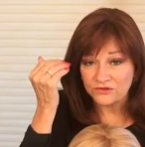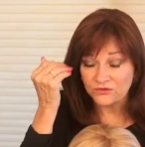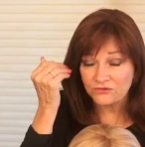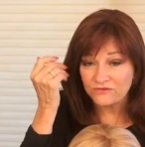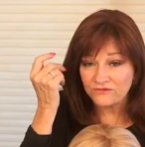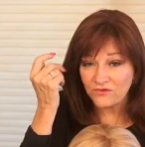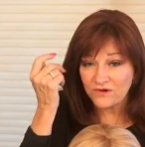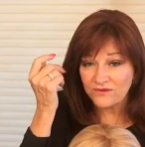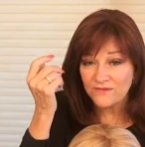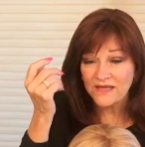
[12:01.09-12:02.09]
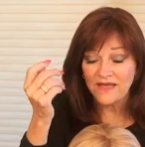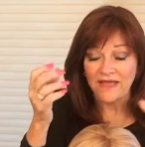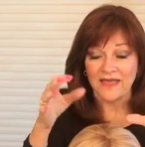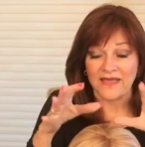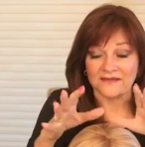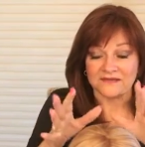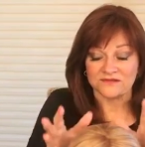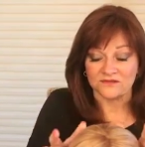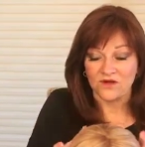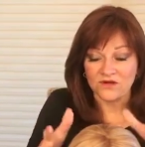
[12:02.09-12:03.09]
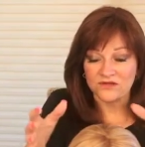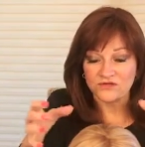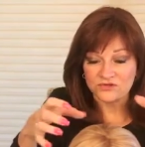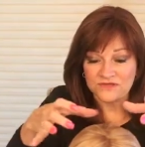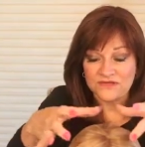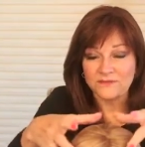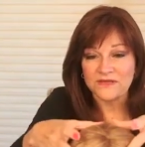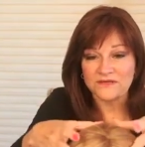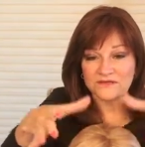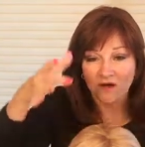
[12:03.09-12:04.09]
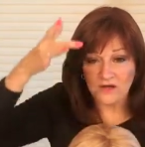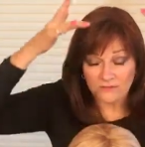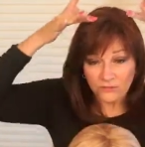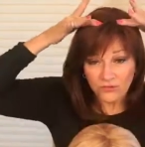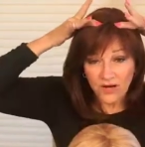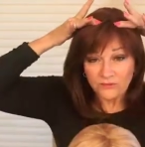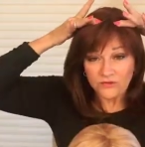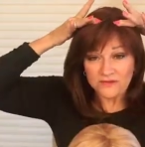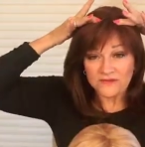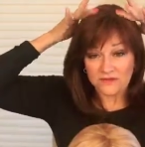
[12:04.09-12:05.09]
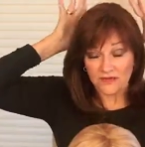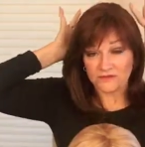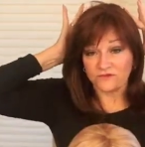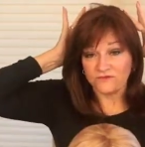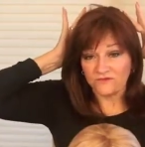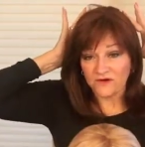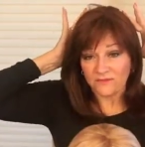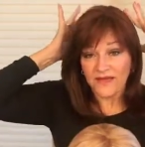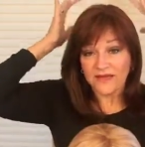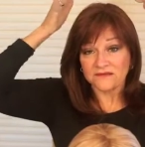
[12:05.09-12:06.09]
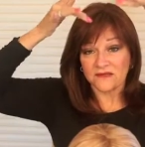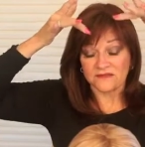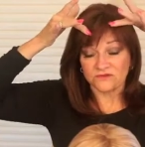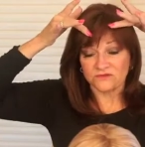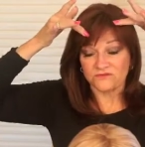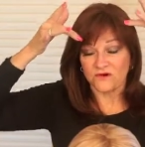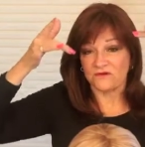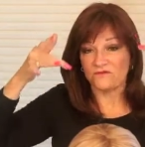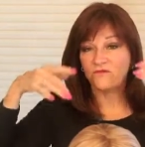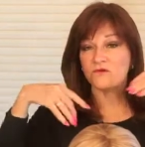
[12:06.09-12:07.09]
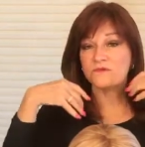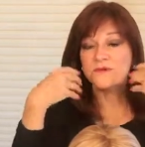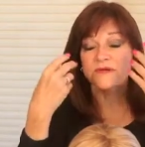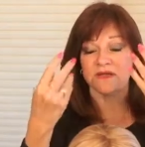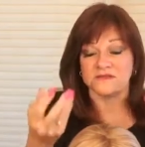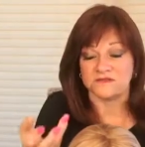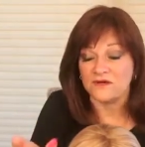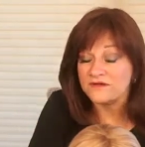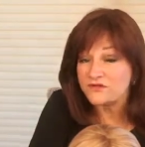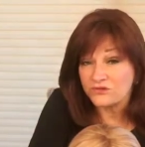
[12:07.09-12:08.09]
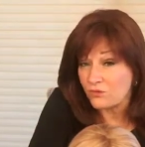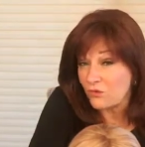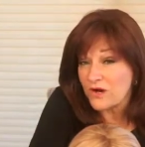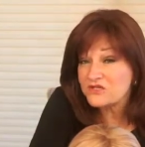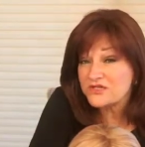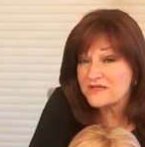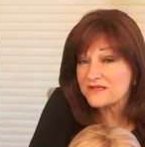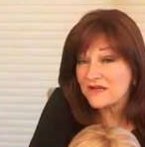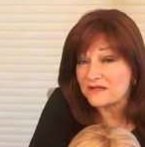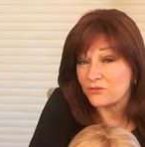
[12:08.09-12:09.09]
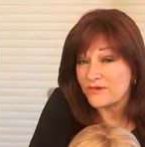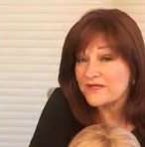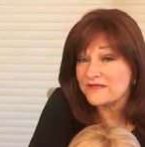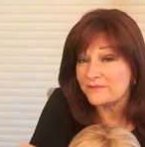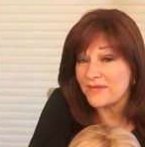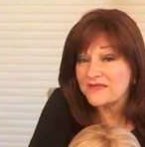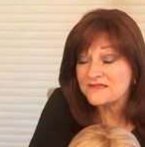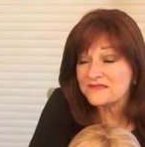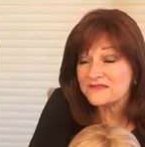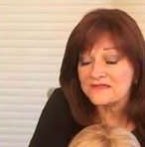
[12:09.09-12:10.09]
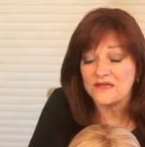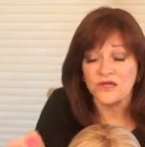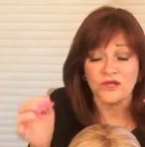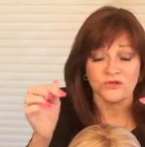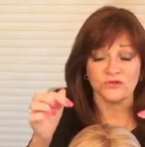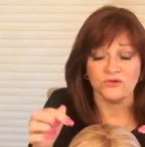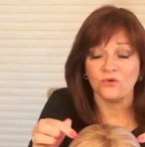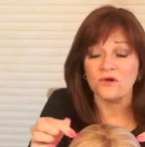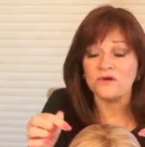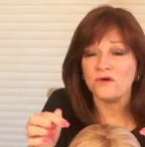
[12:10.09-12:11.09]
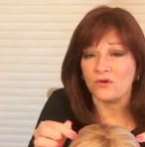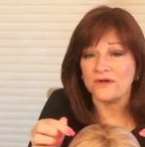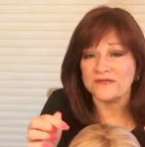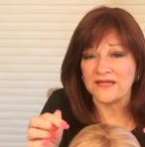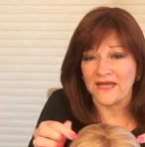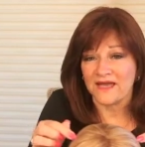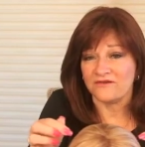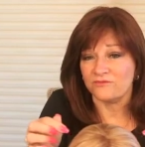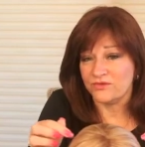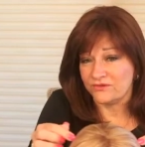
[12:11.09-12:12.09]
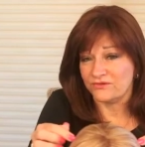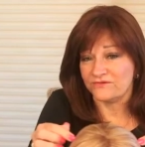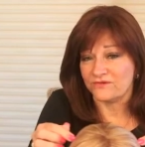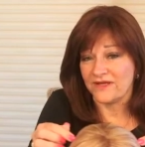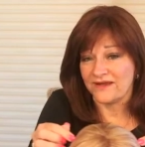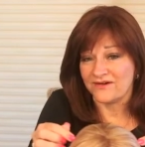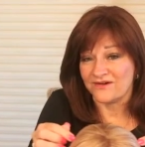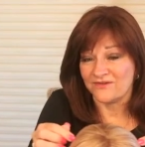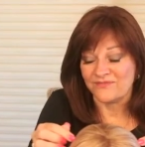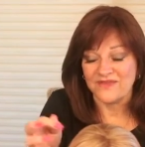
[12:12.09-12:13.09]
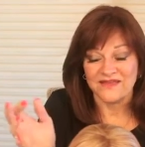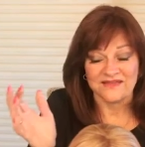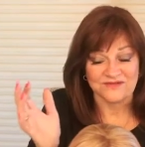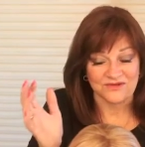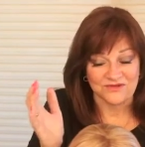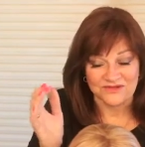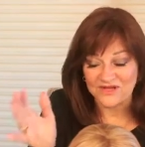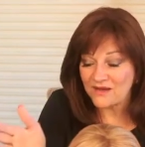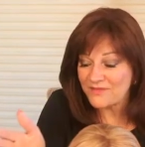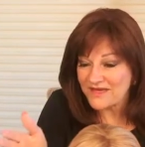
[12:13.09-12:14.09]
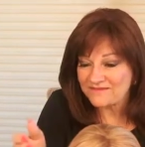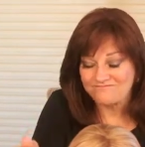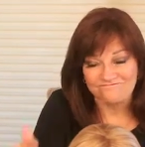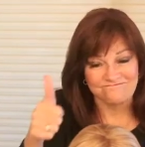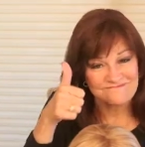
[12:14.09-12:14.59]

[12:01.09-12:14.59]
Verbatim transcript: uniform and as long as you're clipping this on properly, not too far back, not too far forward, as long as you're washing it on a weekly basis, you're going to have beautiful hair. So the hat